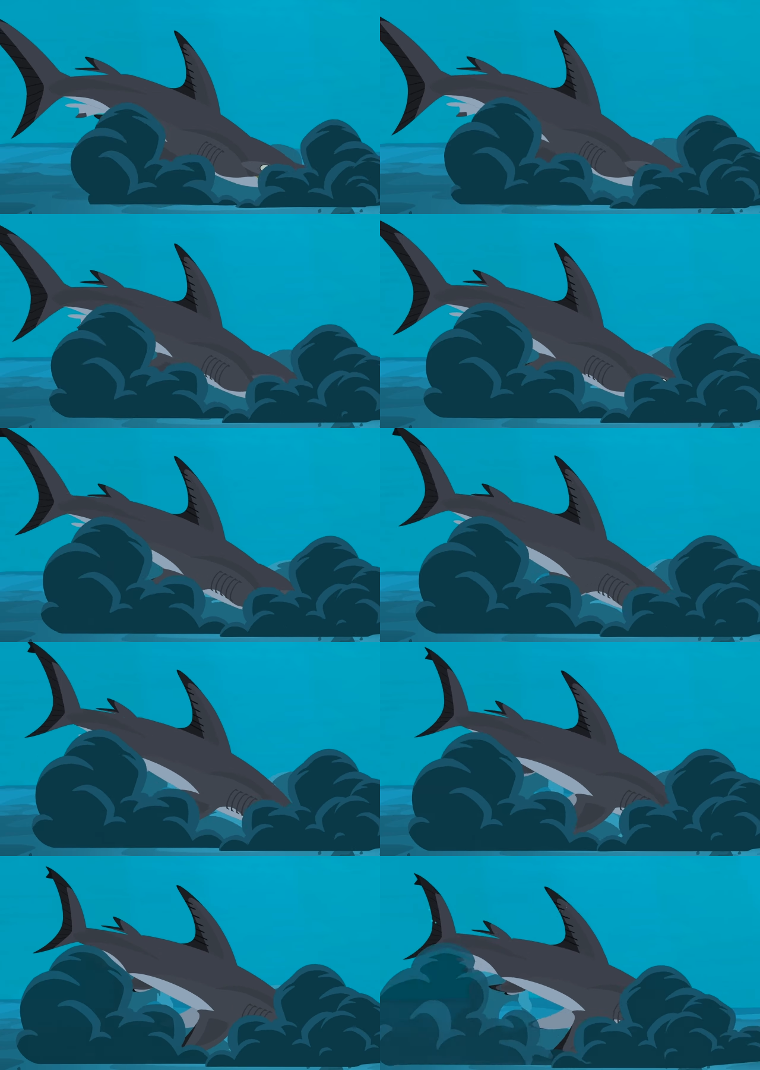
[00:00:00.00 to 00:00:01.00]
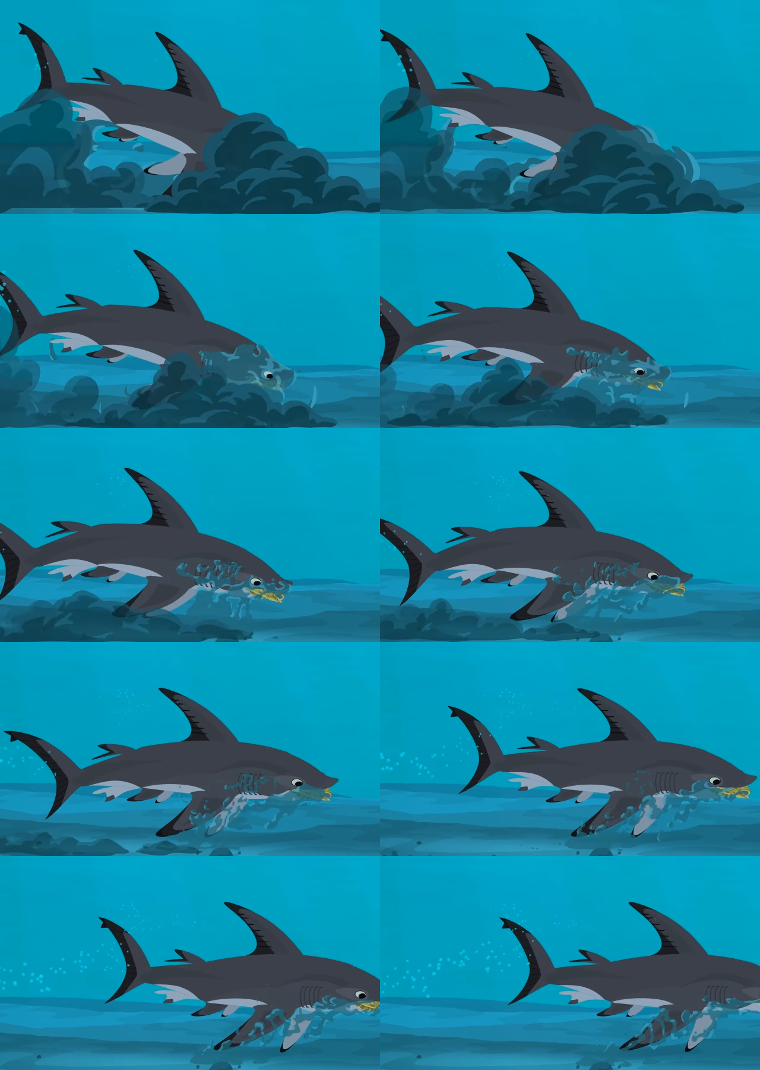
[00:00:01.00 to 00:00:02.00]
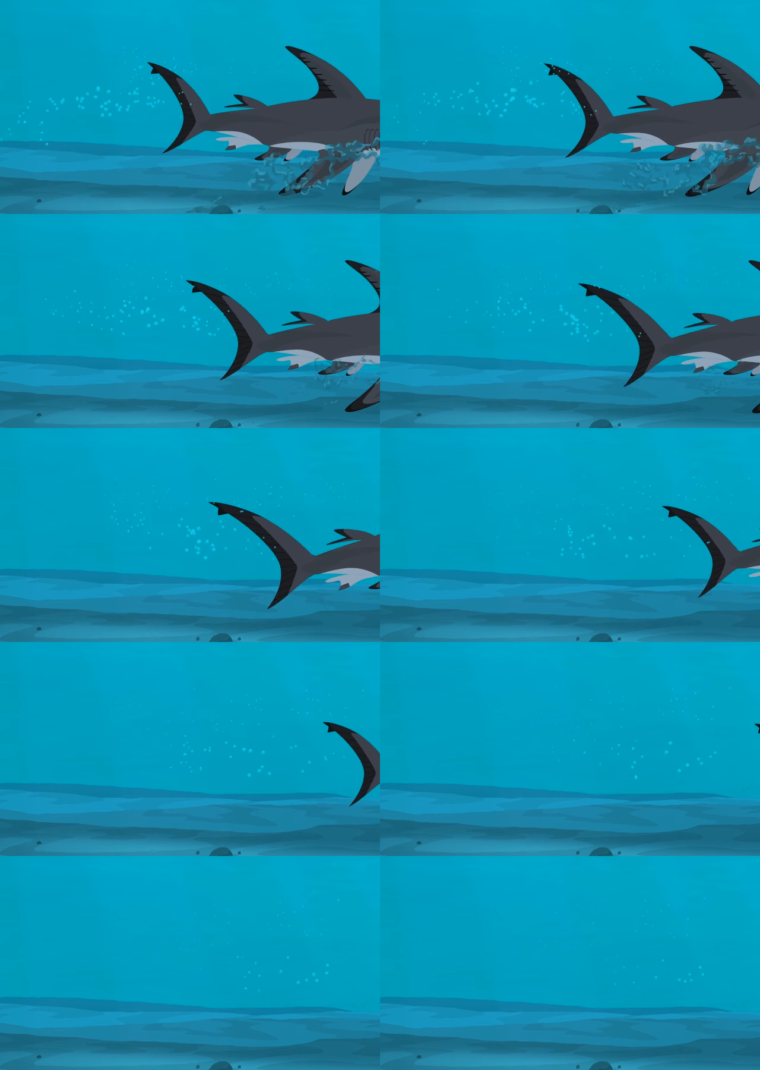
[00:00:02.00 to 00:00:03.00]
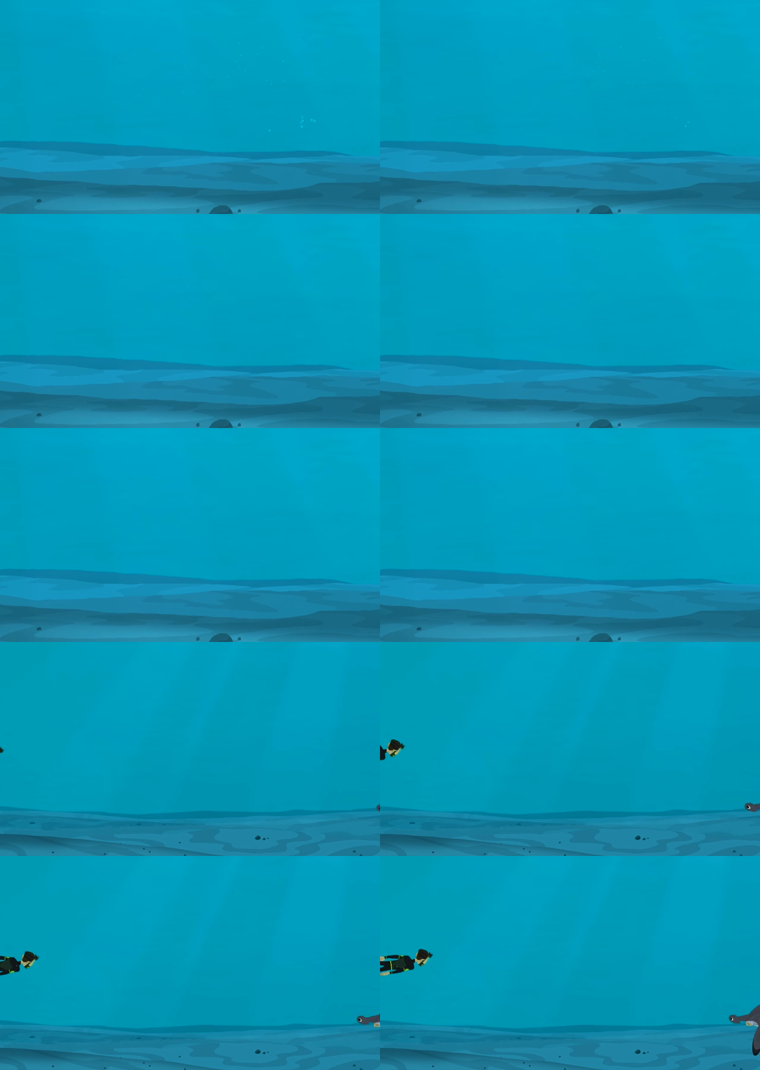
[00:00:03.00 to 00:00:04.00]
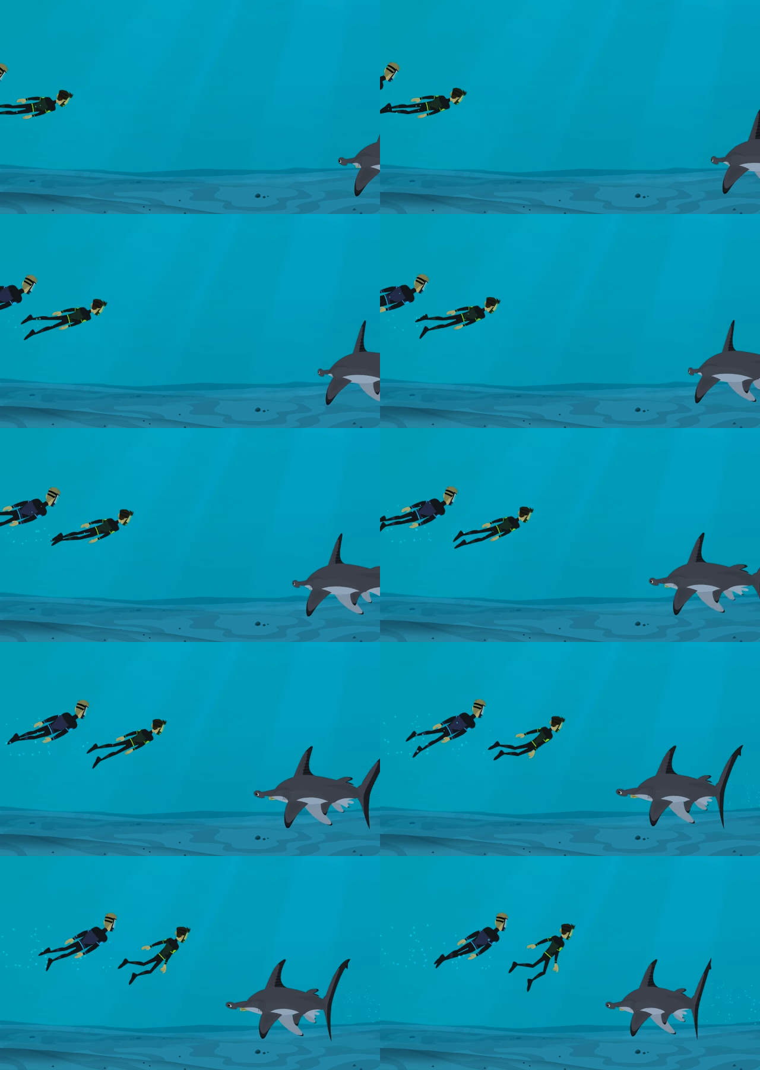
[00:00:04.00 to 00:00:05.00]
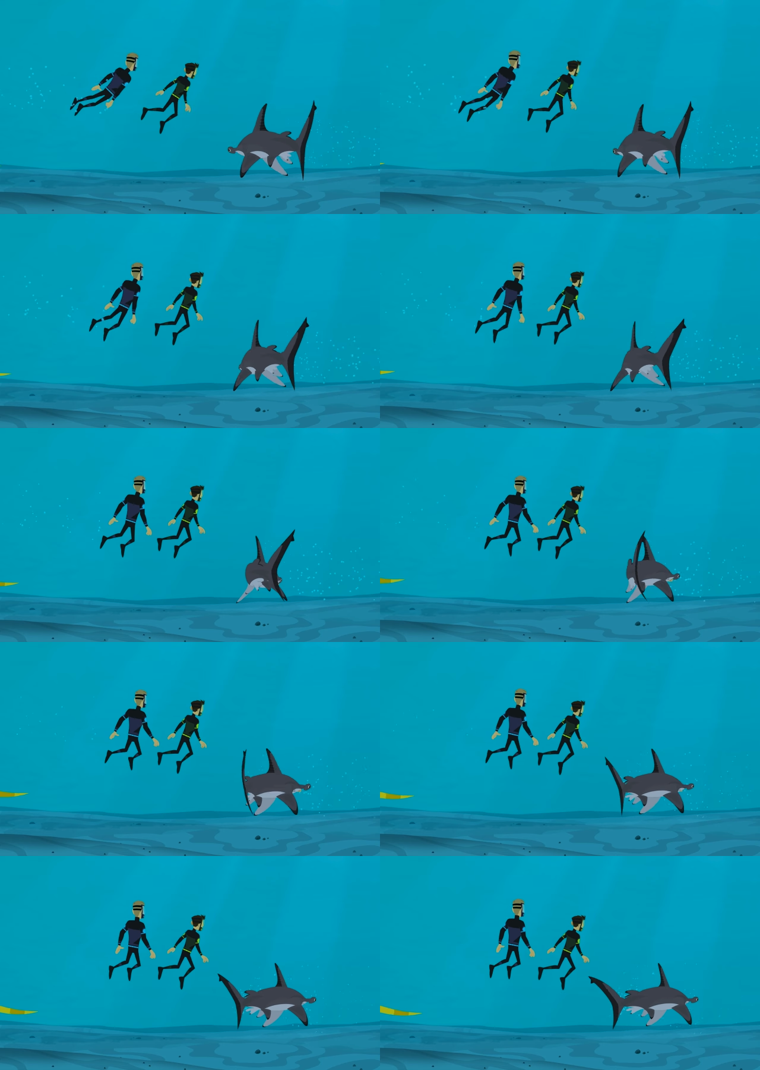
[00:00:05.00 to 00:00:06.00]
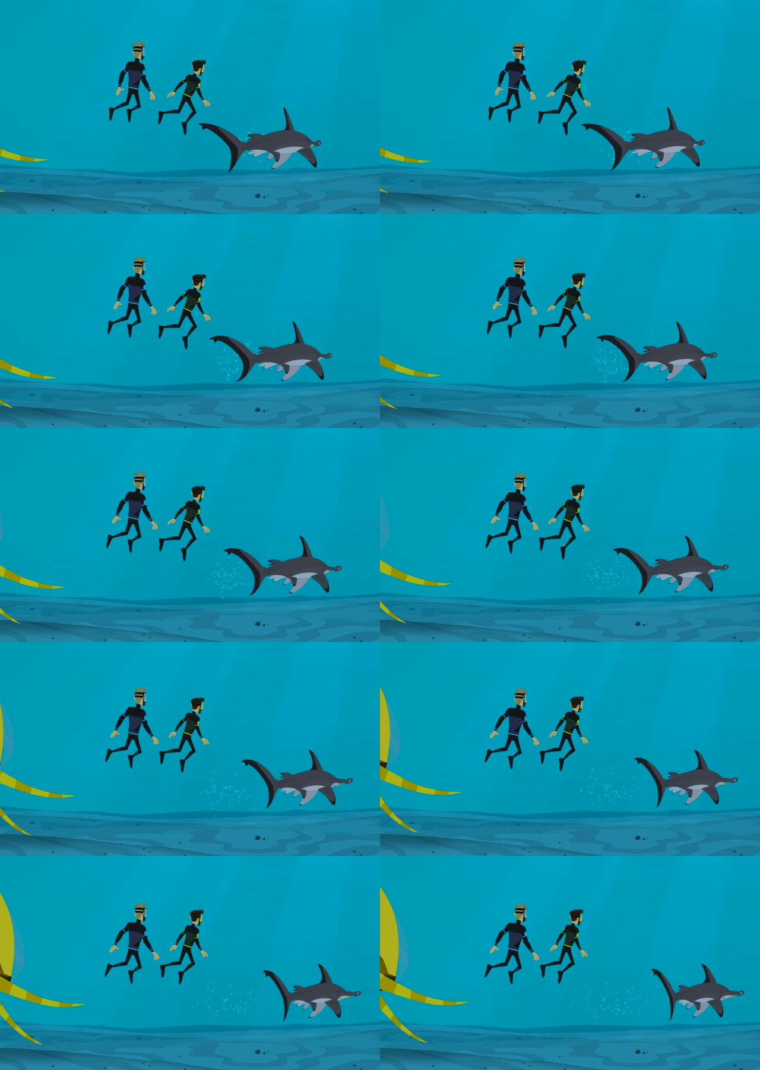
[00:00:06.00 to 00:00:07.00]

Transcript: No face is visible, so there are no lips to read.